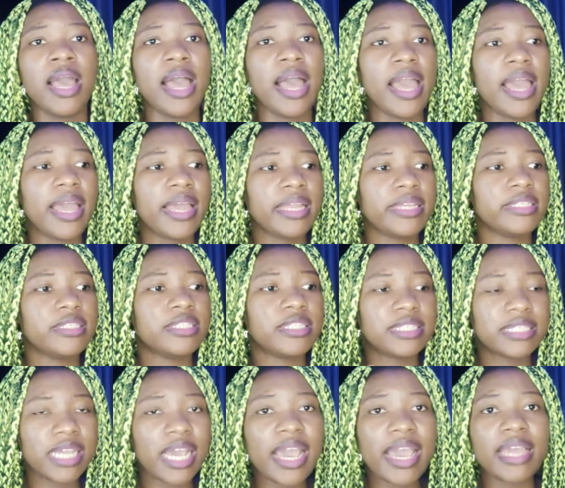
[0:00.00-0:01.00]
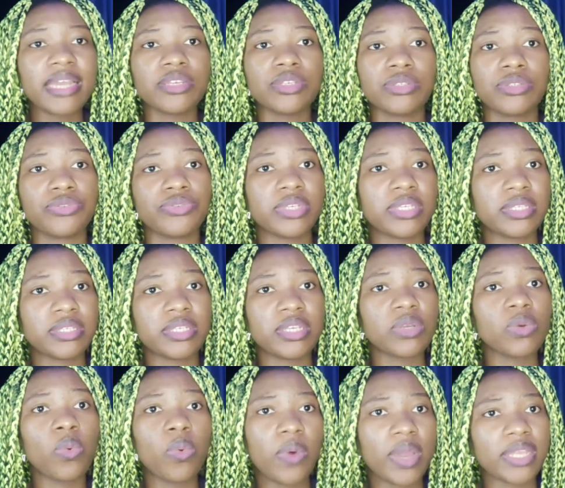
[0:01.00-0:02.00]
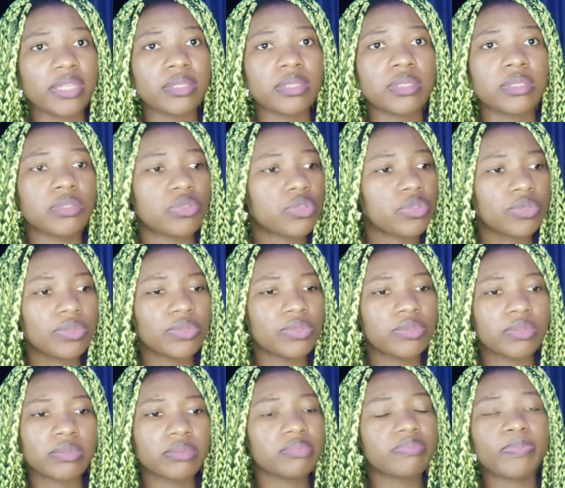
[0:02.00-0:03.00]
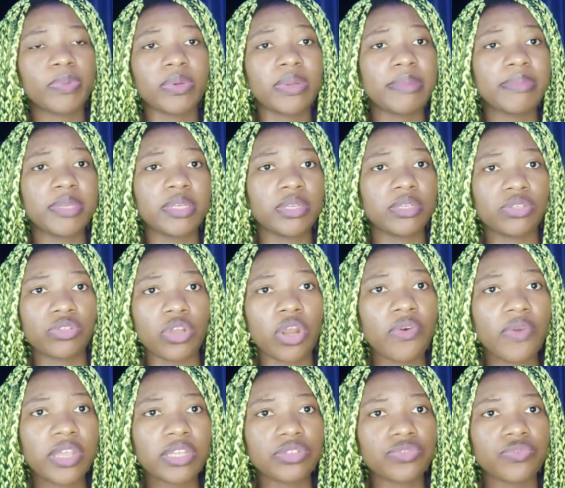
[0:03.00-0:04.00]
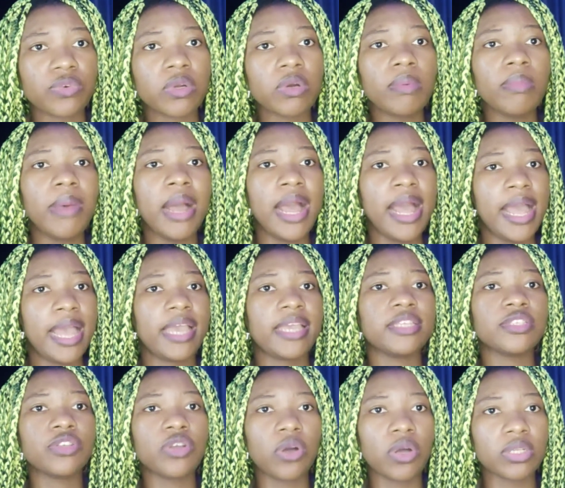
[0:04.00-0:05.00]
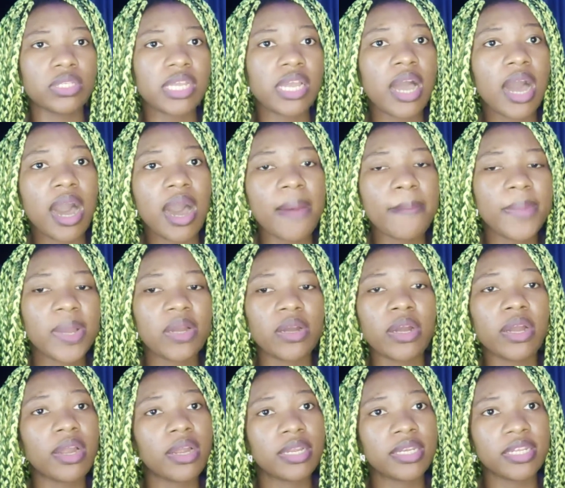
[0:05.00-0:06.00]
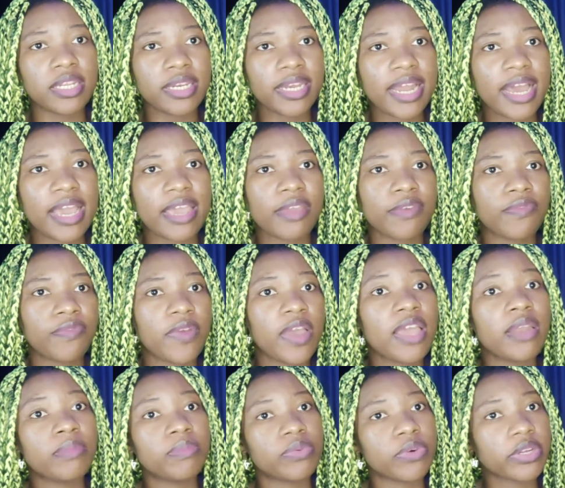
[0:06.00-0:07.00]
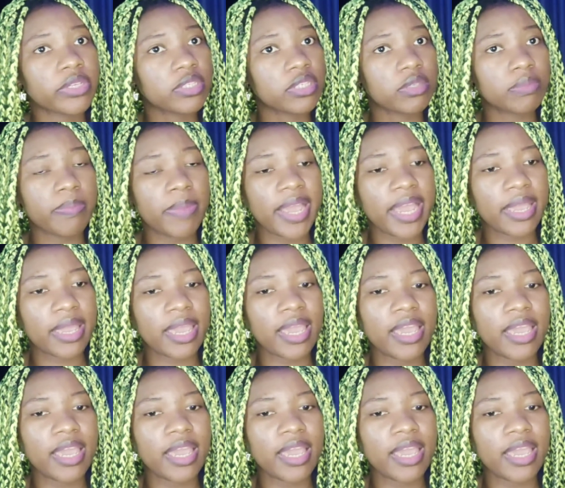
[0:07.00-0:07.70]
And then Christine went to probably the storage room and got a hammer and a knife and brought it back,